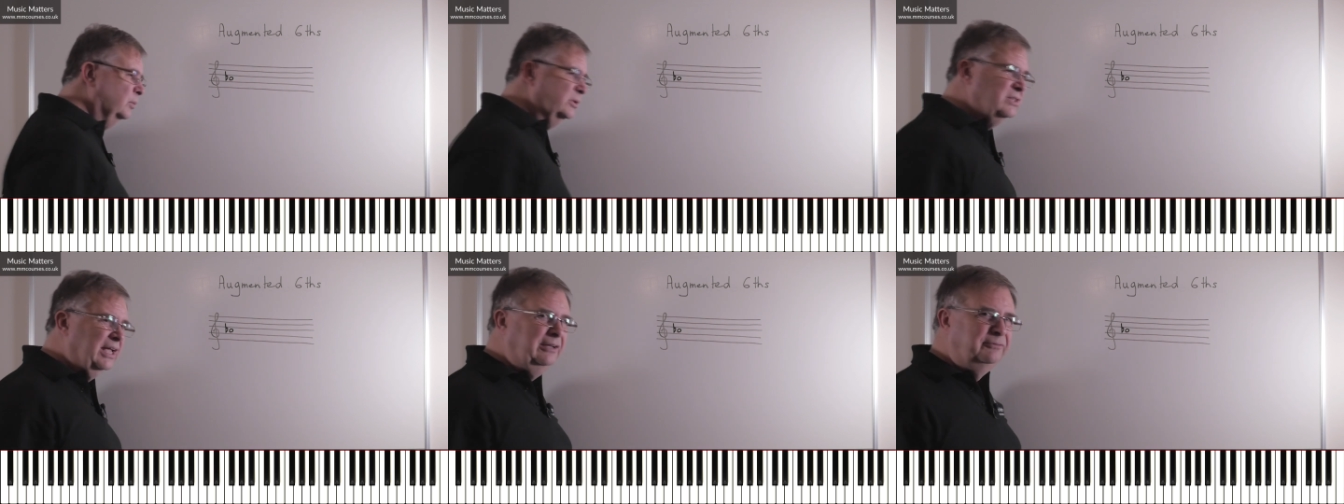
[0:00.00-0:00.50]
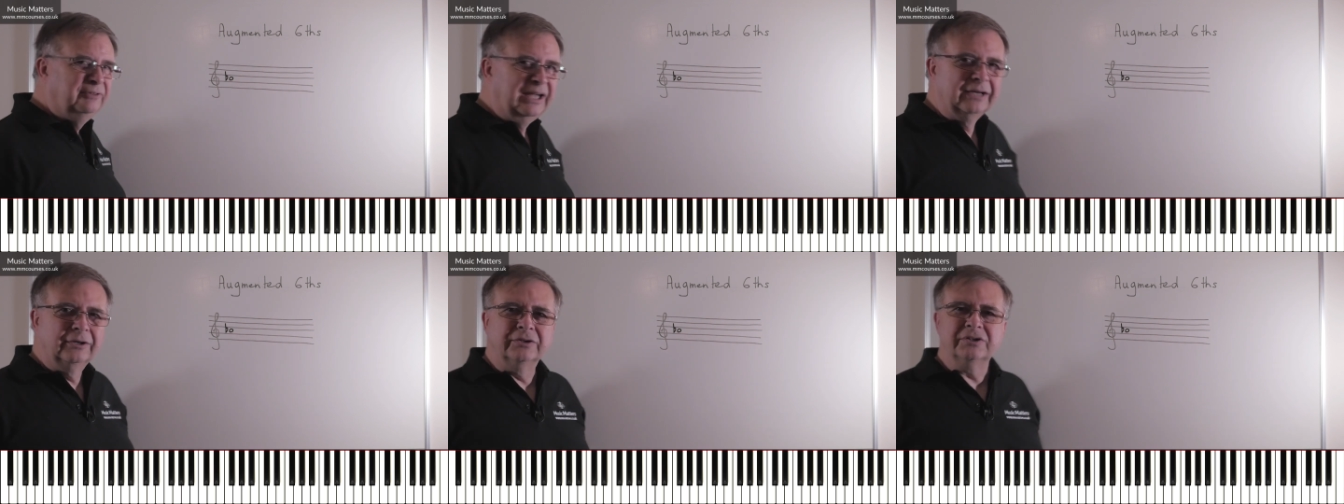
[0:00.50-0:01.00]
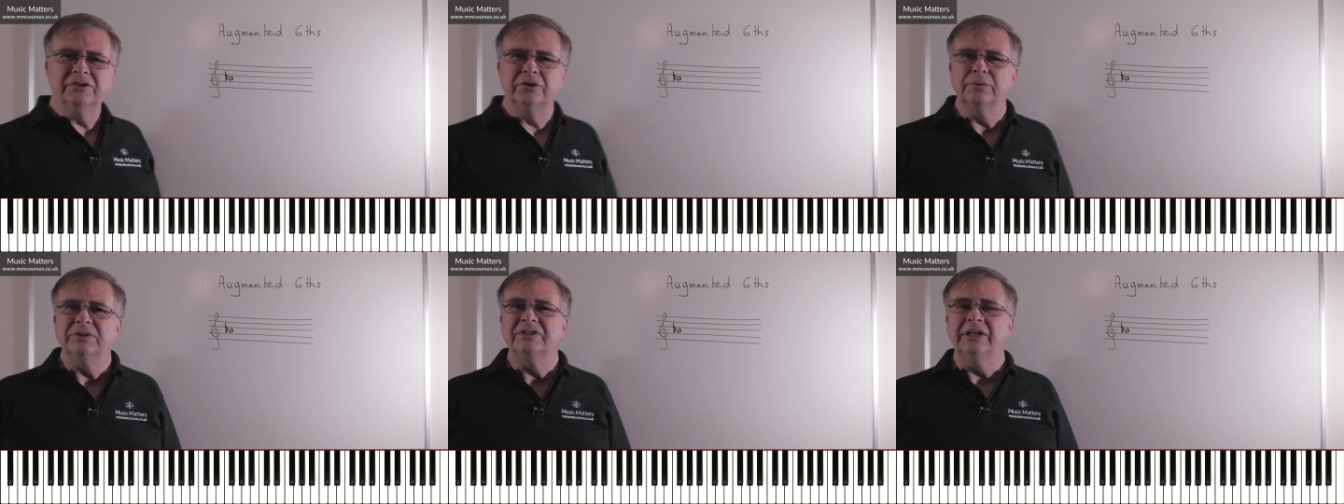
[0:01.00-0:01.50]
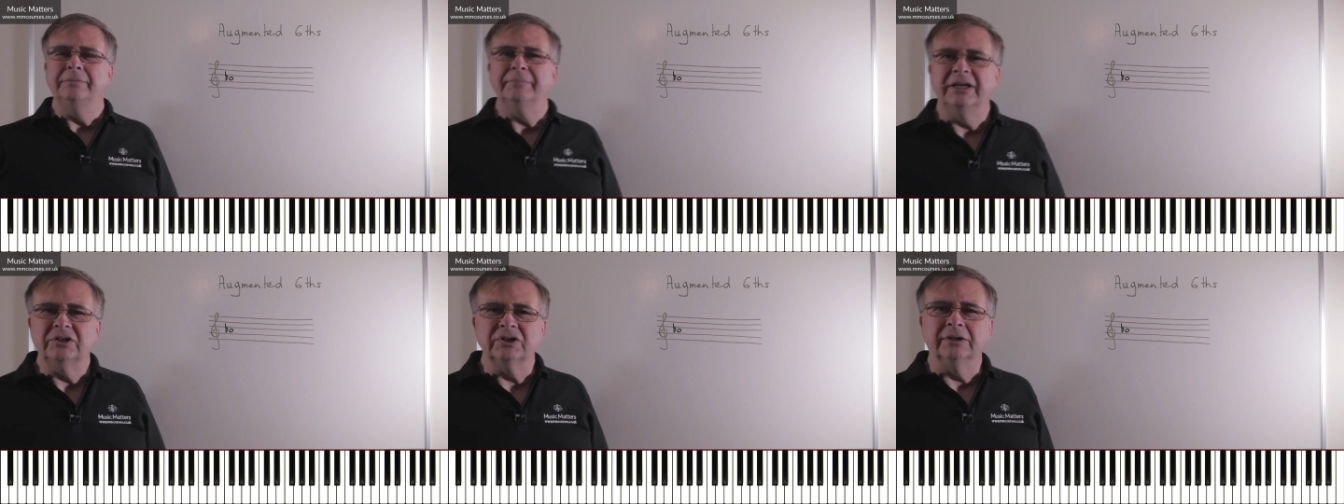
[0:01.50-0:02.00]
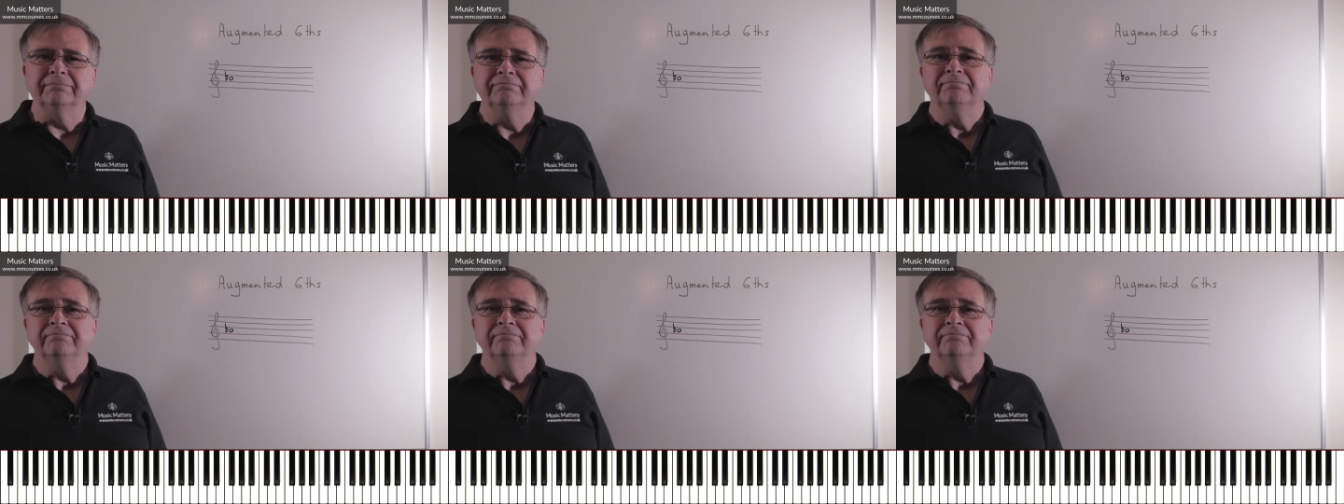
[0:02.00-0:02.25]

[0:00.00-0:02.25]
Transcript: What's A flat got to do with C major?